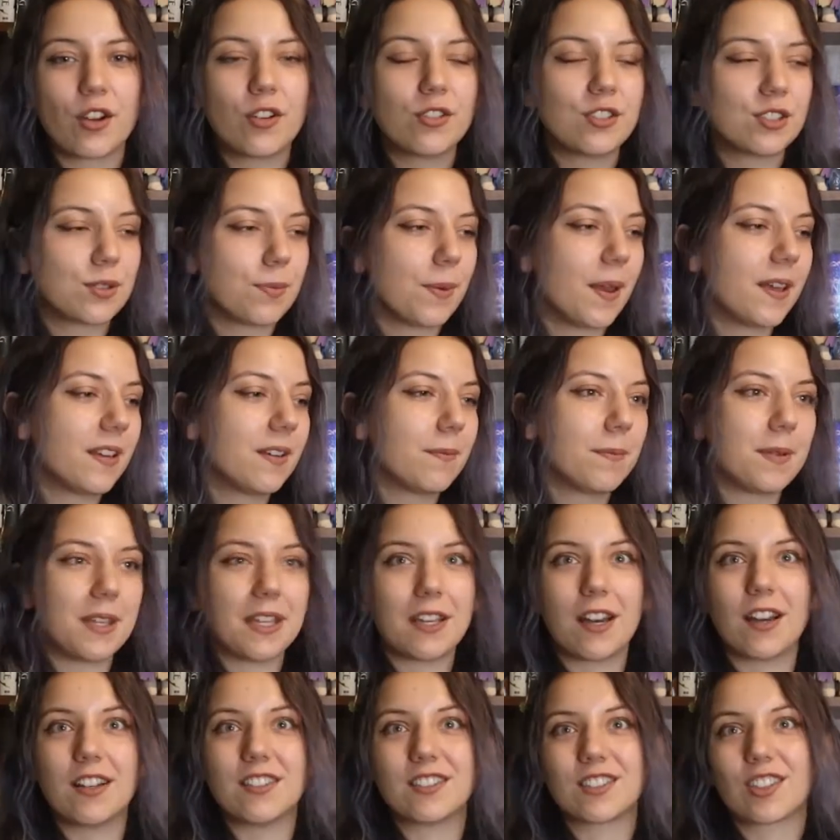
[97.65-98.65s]
Oseman
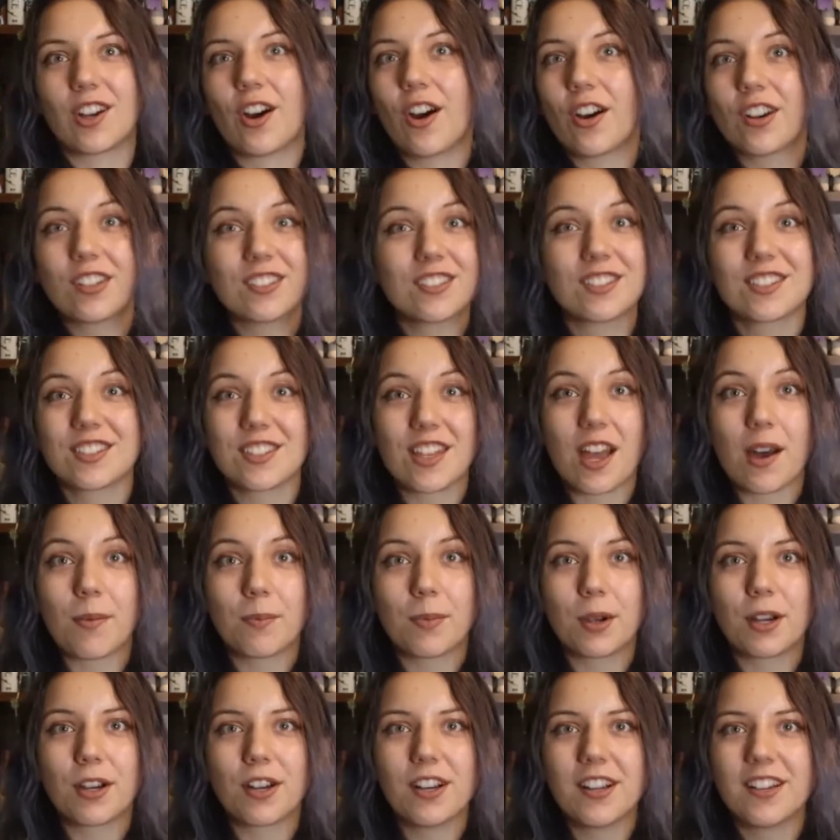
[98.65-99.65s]
because
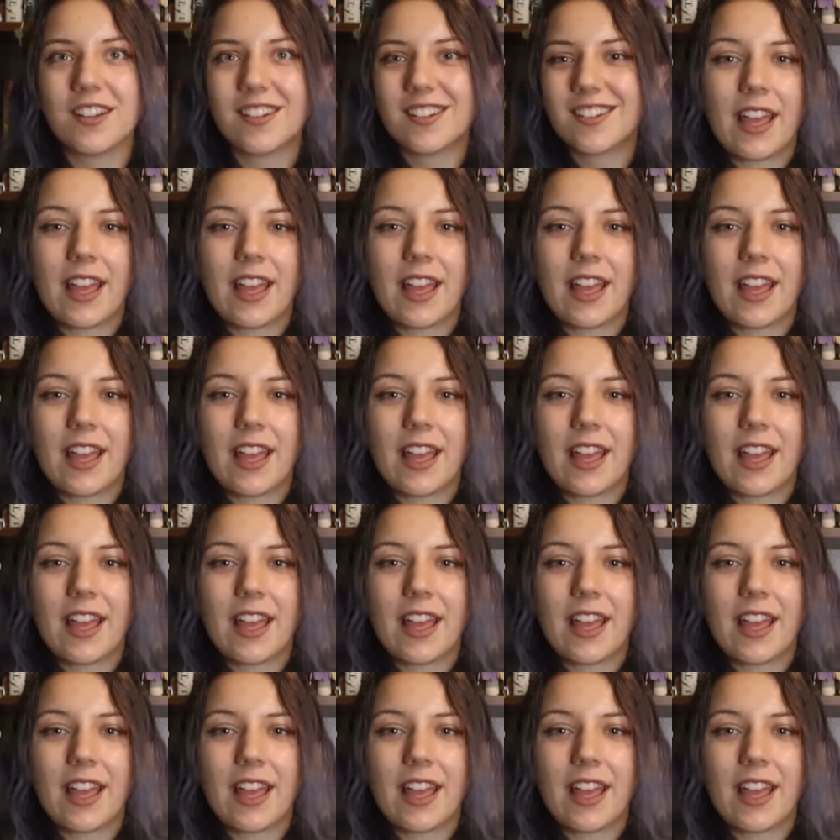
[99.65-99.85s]
Heartstopper.